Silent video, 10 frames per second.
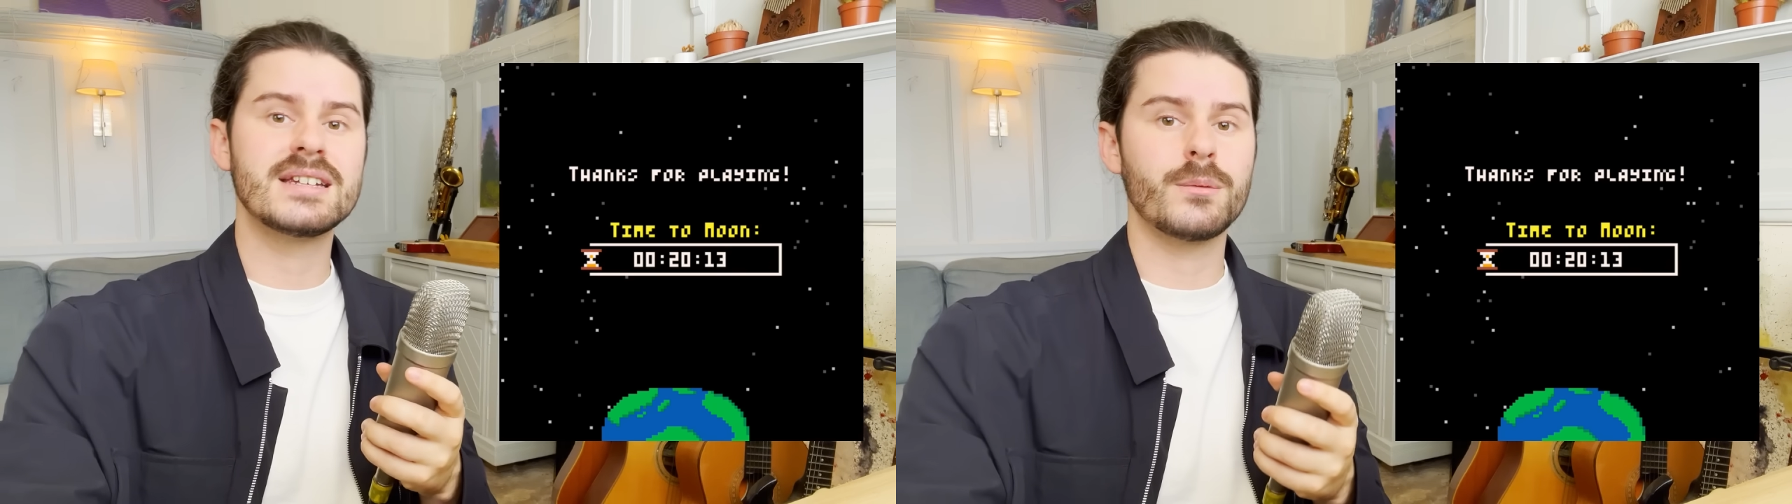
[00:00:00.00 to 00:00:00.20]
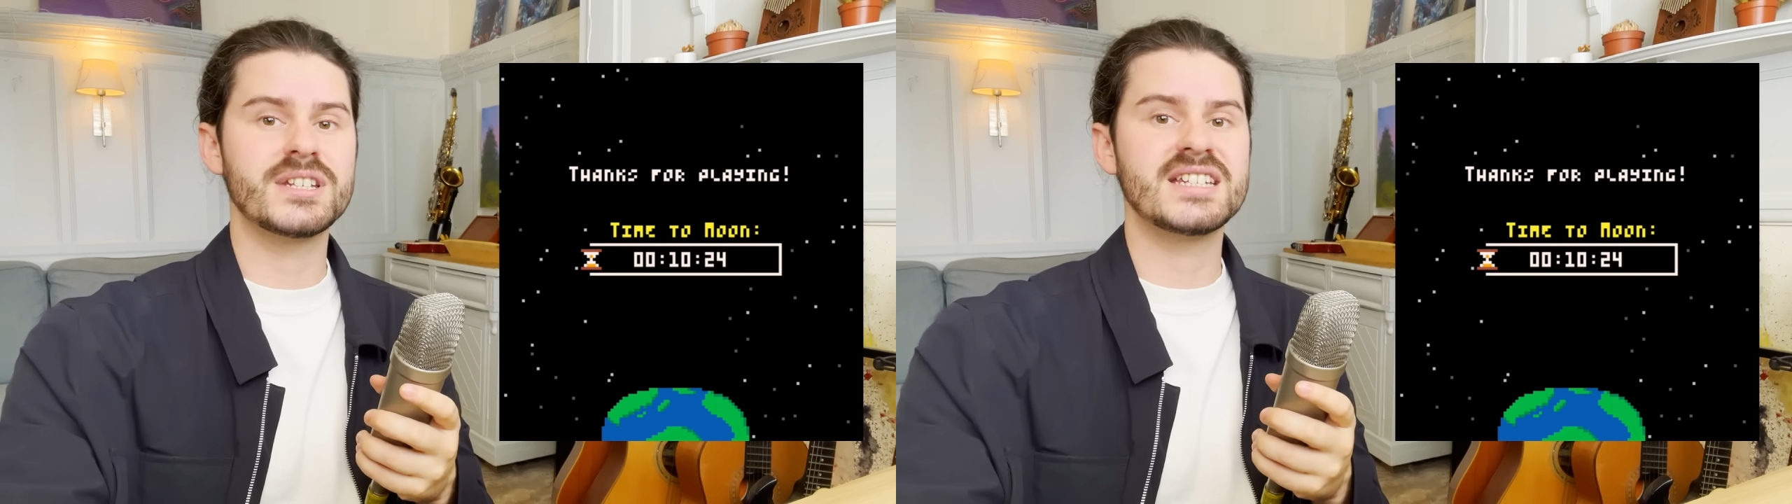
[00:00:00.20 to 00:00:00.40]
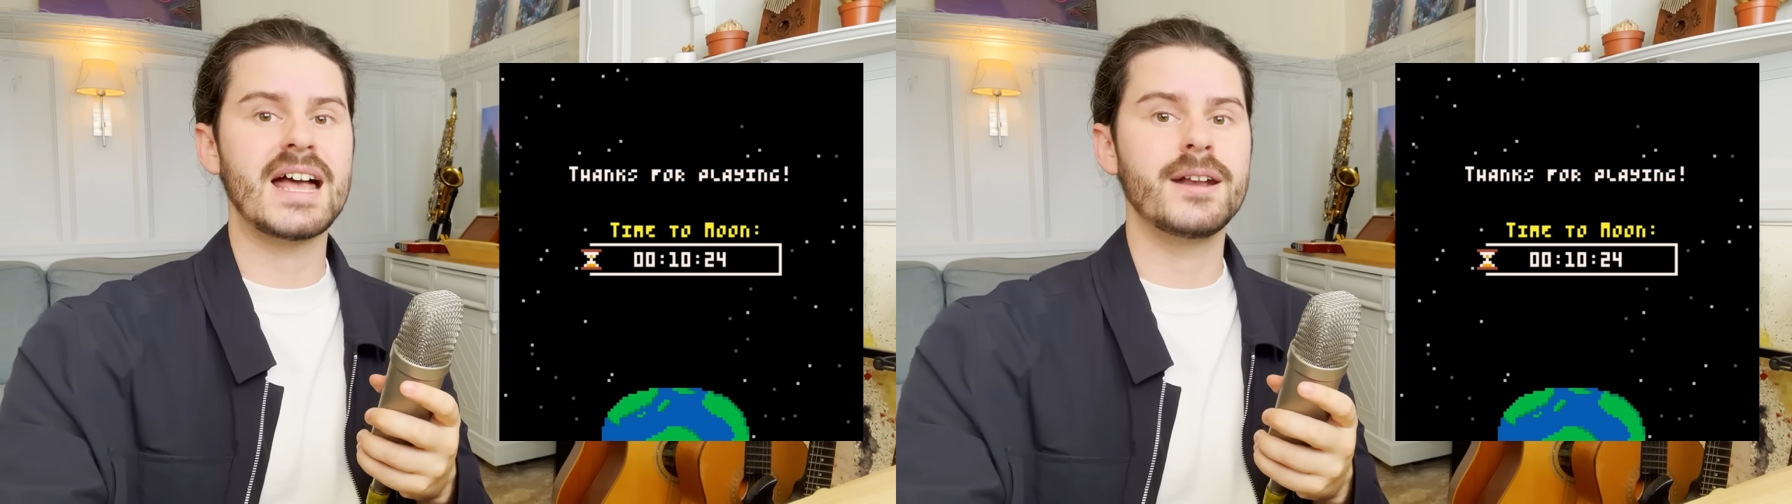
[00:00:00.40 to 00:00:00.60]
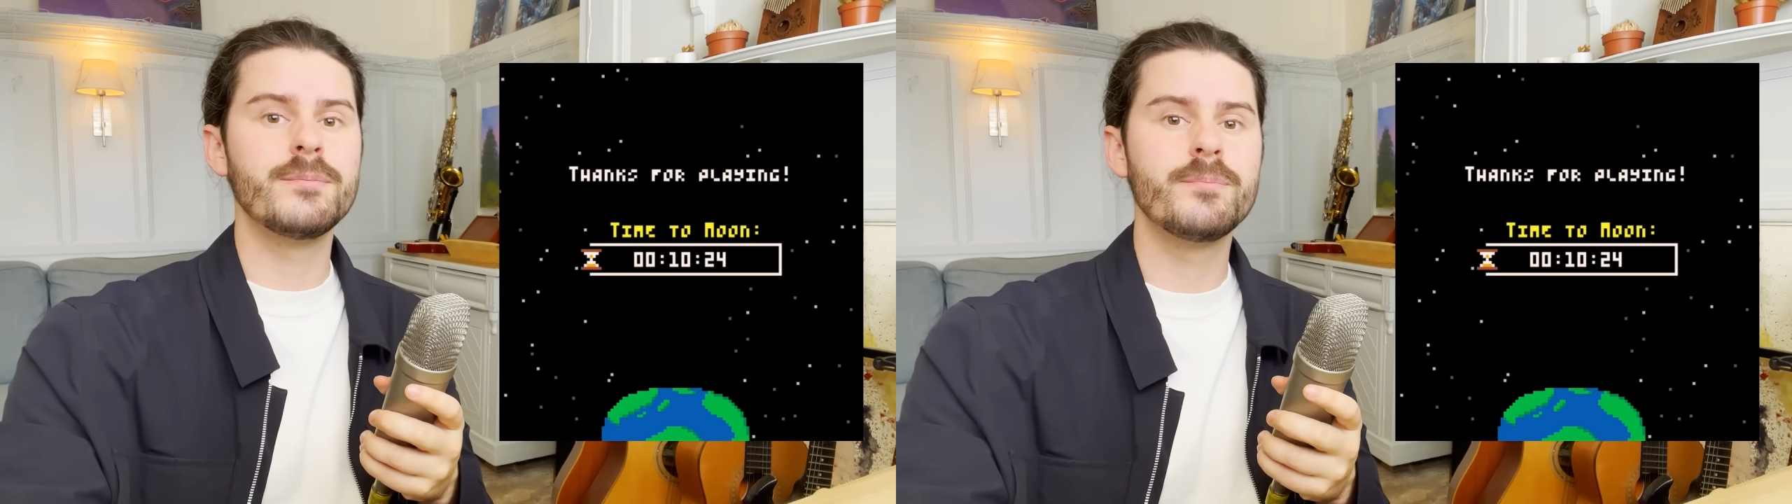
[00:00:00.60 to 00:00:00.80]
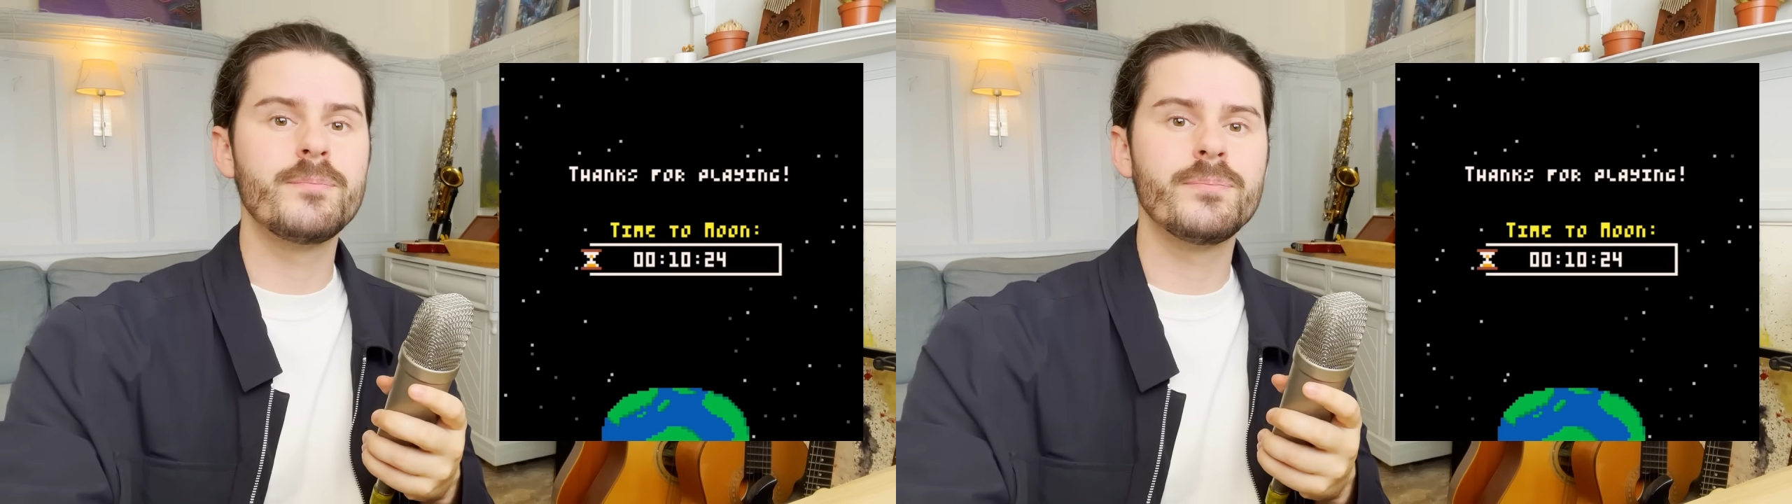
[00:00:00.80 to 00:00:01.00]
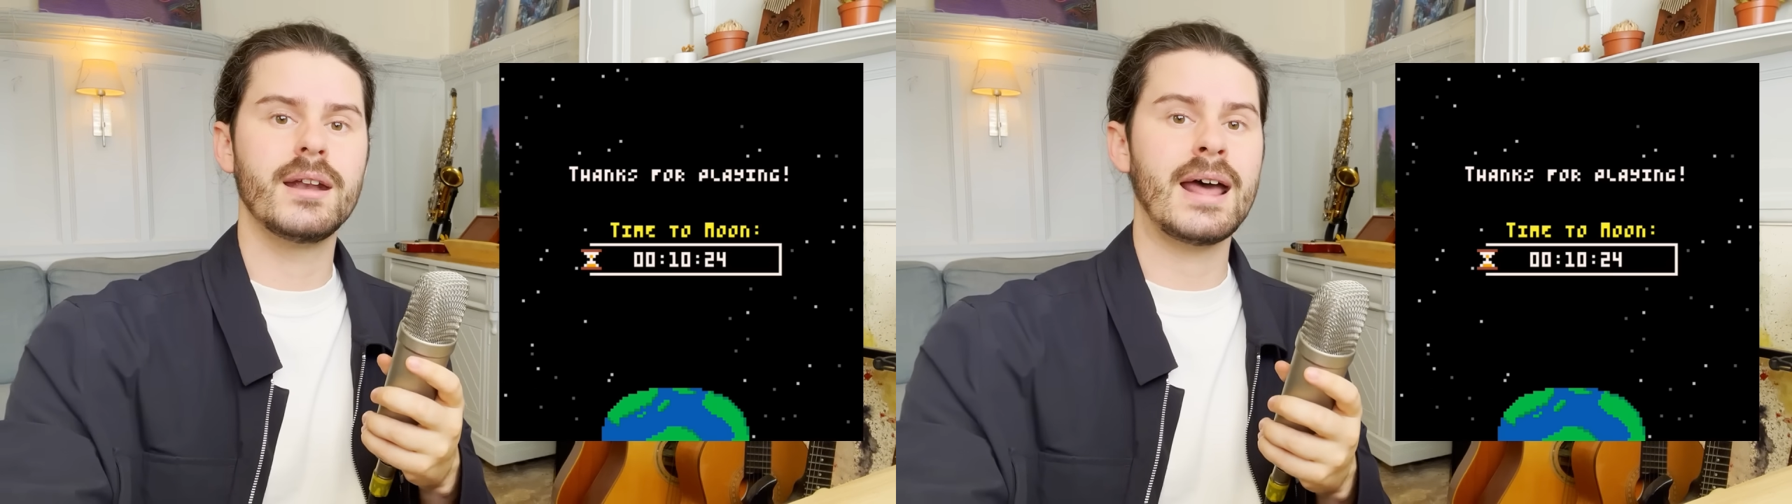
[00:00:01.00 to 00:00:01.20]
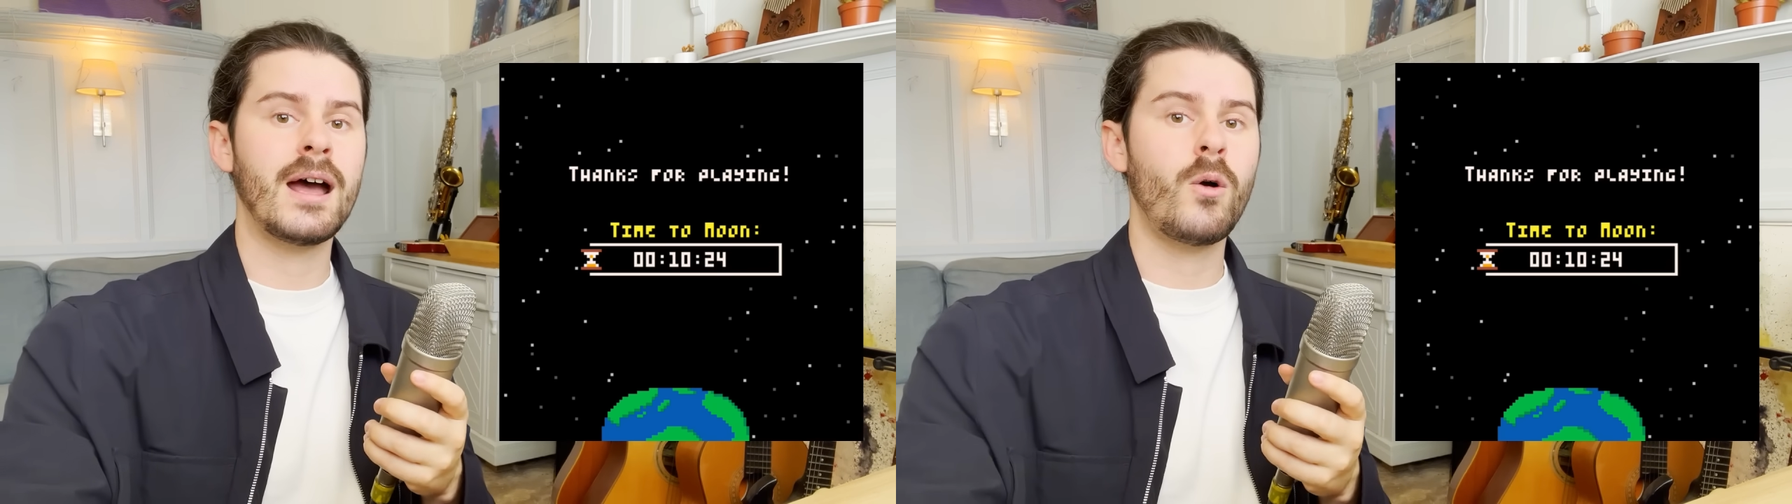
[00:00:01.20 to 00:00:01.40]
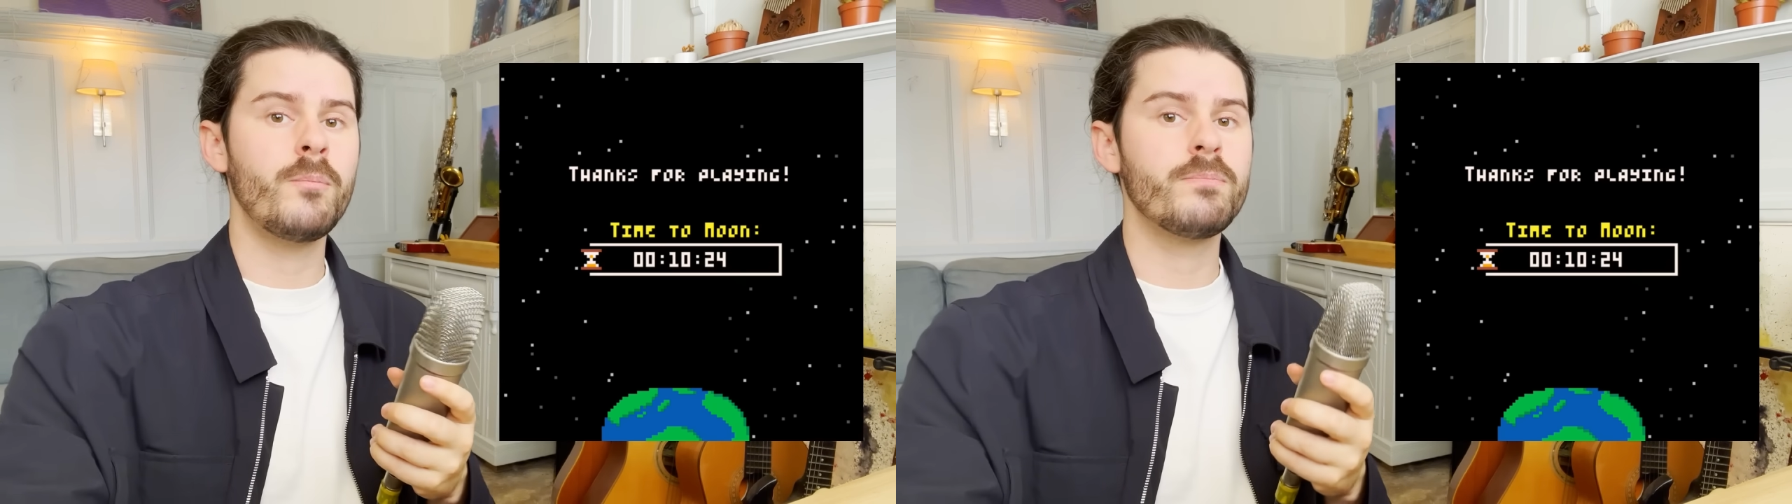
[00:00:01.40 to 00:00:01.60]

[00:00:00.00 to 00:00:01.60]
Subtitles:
down to 10. Now,